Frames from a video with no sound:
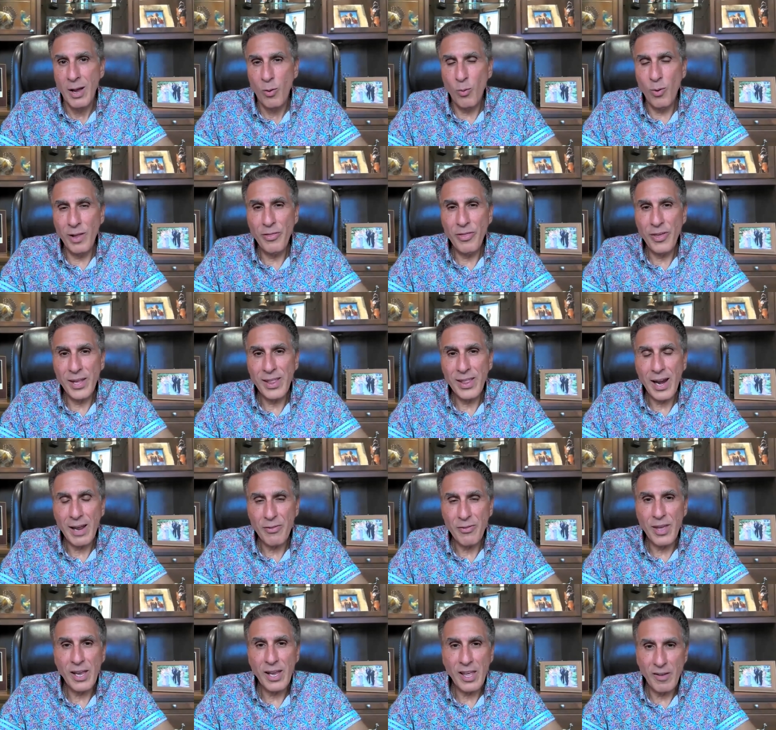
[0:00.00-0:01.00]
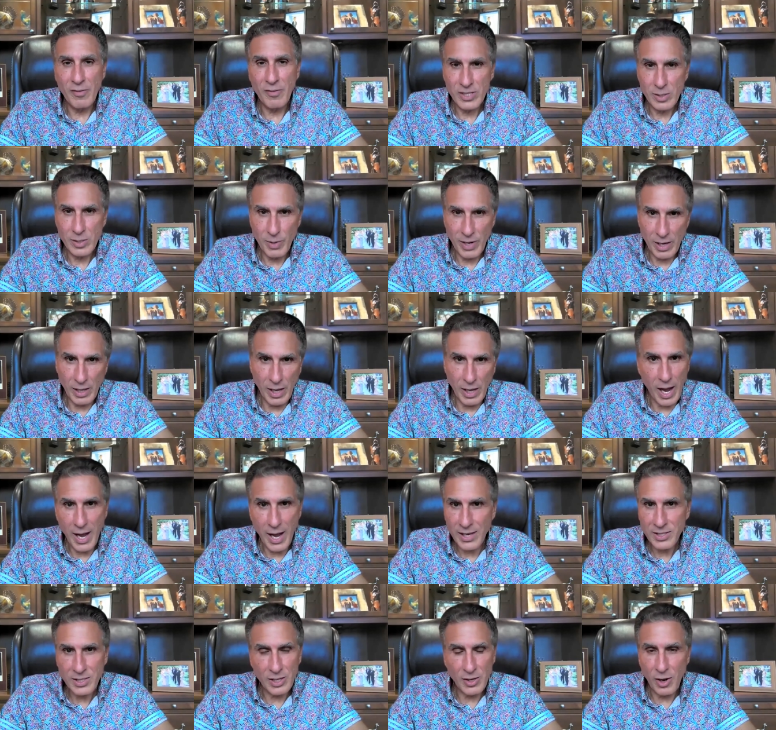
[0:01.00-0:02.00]
one thing that I think has been
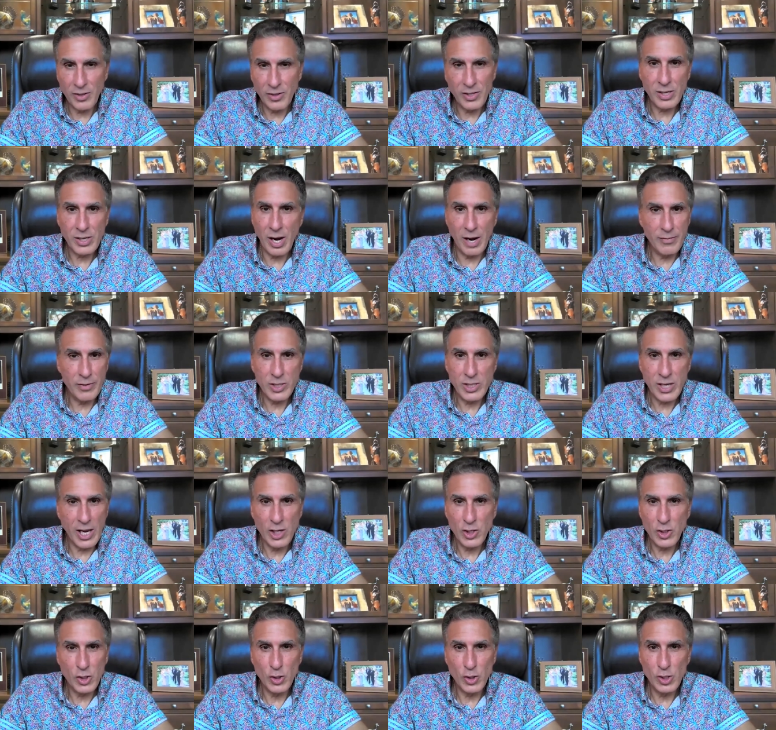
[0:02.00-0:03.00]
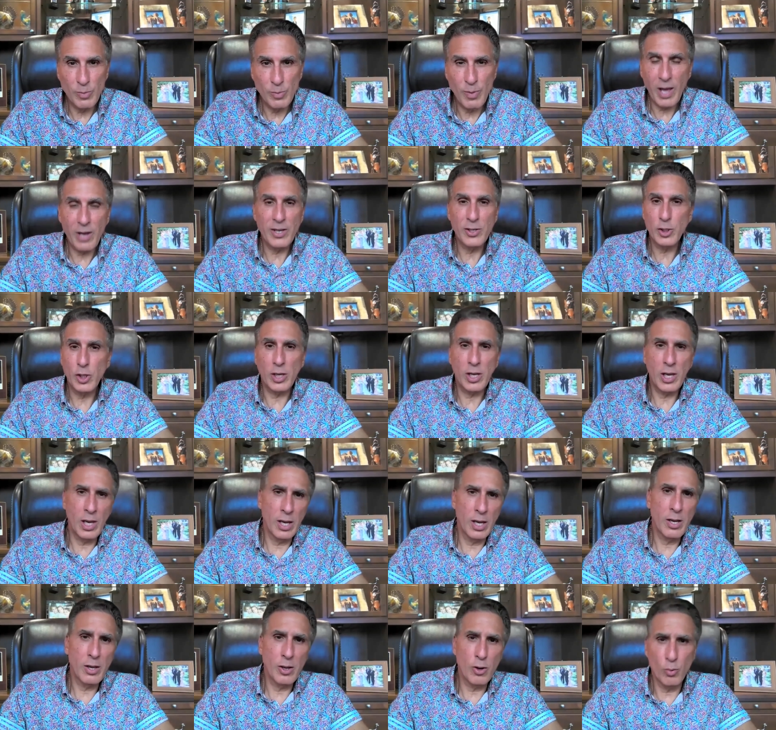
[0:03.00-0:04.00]
lost in all these conversations about, is the
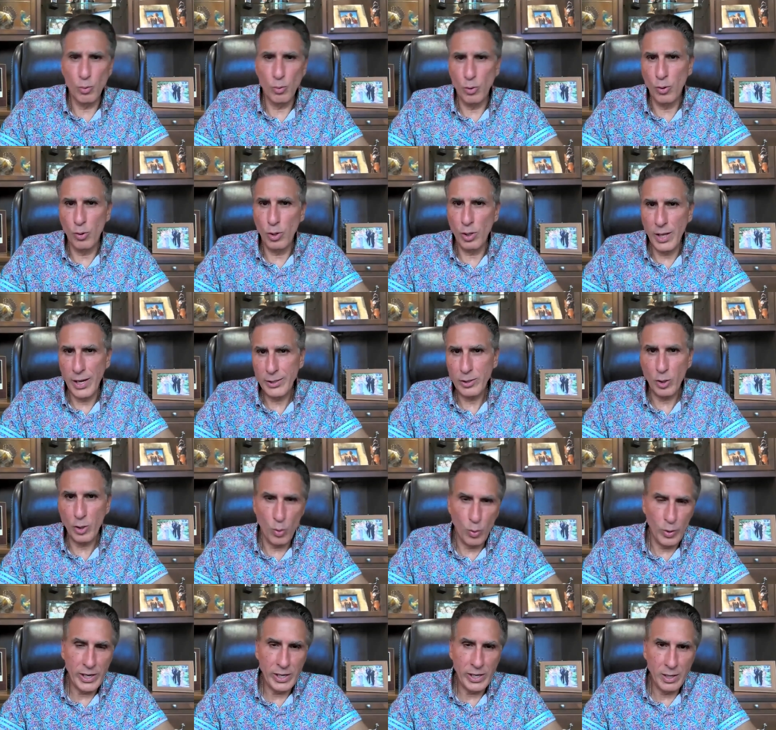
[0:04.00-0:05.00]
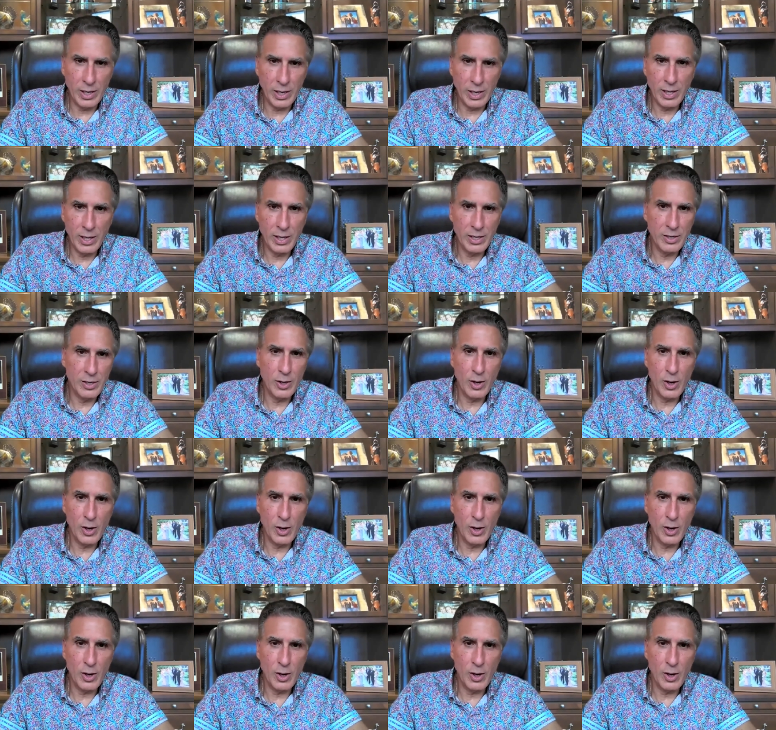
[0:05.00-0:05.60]
king going to rule like the queen did?